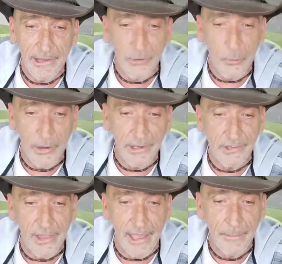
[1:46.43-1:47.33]
to
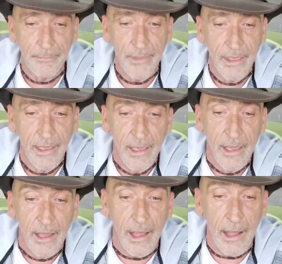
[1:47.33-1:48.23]
witness that.
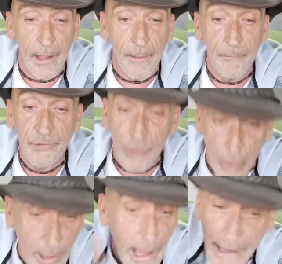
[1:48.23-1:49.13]

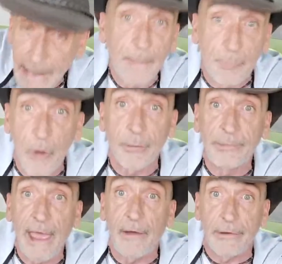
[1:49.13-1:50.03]
And I kind of broke them
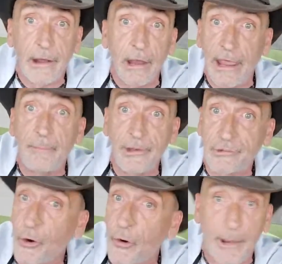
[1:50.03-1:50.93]
down in a layman's
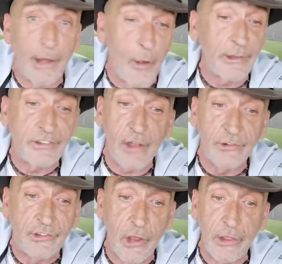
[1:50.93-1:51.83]
term. And I know it sounds
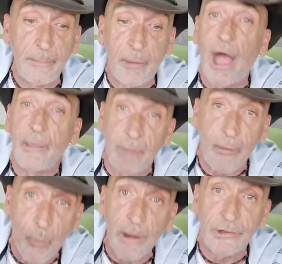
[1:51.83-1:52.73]
silly, but I
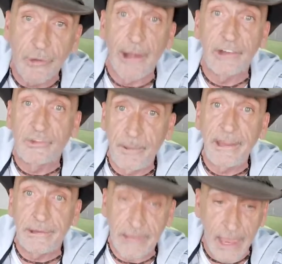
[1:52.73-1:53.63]
want to try to speak
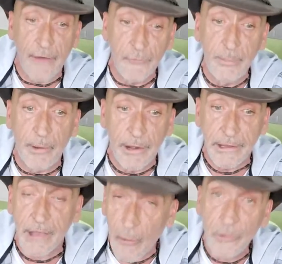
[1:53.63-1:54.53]
to everybody.
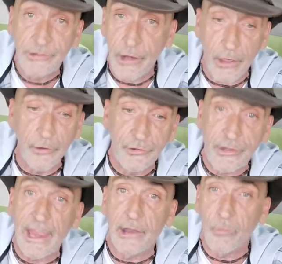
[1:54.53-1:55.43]
I want you to
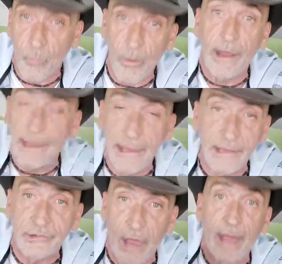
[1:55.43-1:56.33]
understand what it
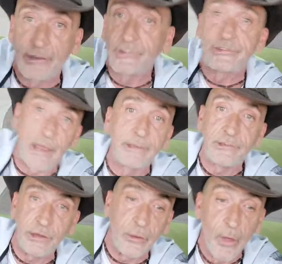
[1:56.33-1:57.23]
is I just said
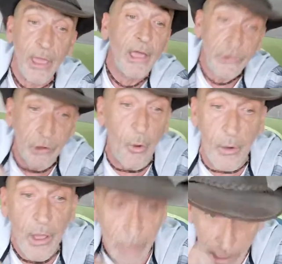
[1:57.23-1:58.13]
to you. So
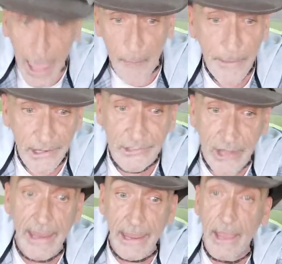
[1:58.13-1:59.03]
allow me to
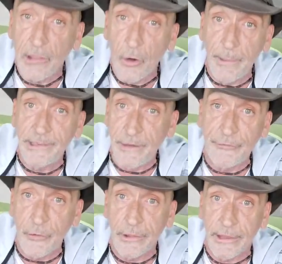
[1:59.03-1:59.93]
say it a little
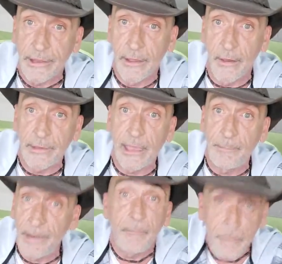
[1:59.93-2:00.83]
bit differently,
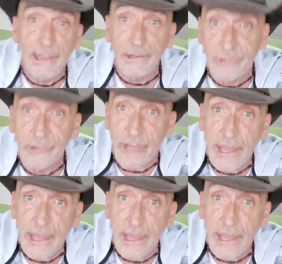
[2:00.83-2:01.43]
okay? But it means the